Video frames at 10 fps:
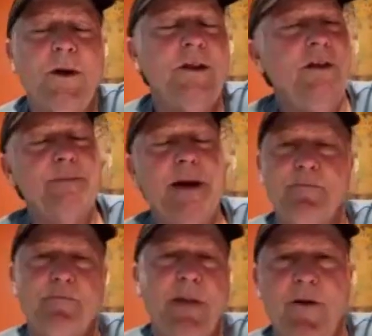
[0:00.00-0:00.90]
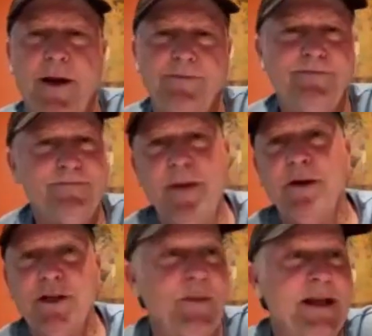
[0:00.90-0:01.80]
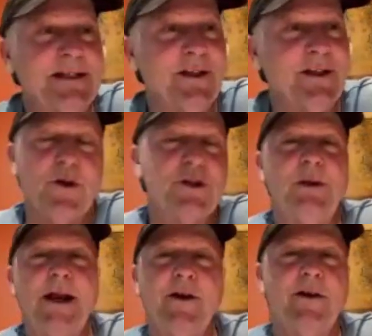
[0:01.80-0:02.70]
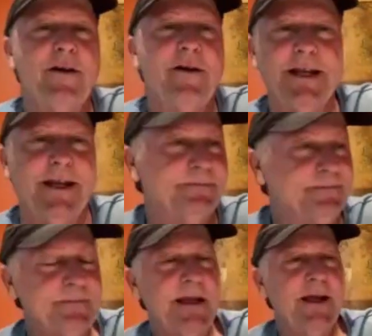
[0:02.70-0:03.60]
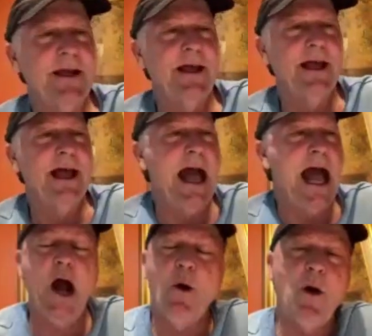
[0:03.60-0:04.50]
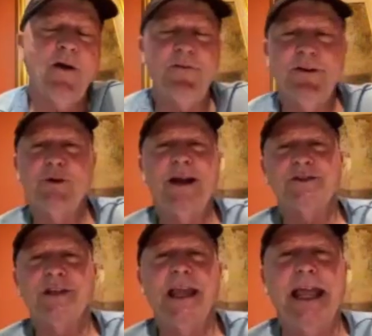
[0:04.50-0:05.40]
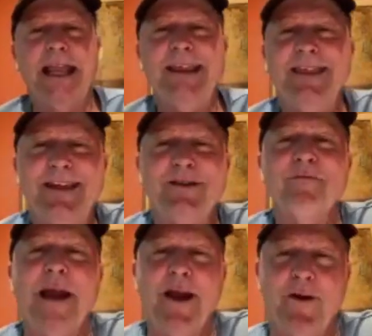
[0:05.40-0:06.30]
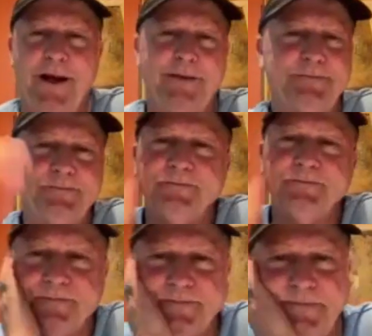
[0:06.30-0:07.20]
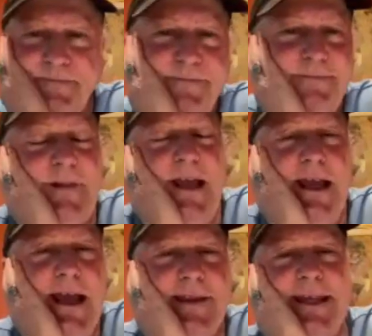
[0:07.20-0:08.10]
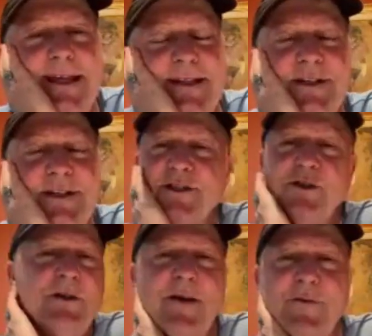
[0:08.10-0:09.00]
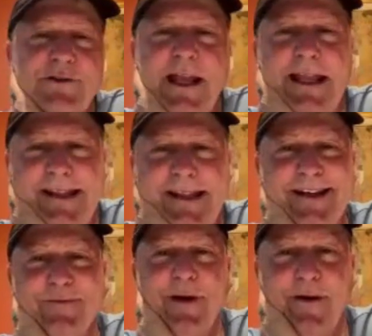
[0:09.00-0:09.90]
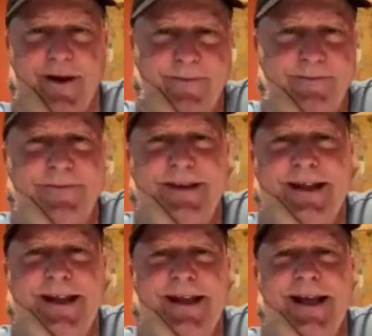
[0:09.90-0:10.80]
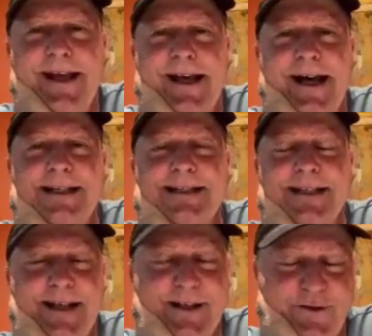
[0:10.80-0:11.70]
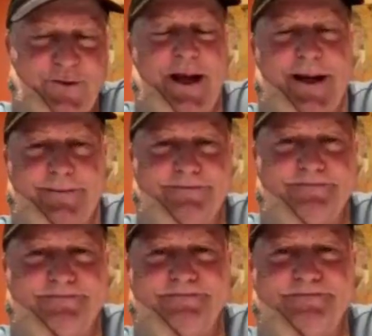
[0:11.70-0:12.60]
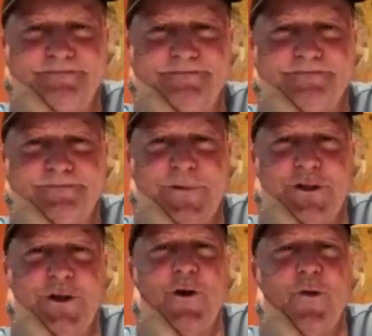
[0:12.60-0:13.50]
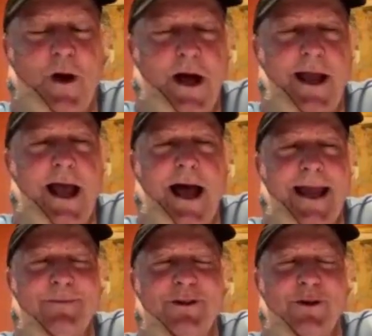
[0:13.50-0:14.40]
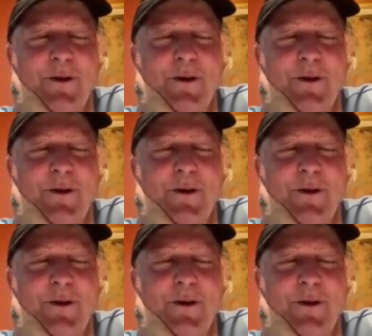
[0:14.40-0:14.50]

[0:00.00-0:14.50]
what do you think about Mary? Mary's basically the worst player on our team. How often do I say anything to Mary? And the kid says, you never say anything to Mary. I said, that's right. Do you know why I am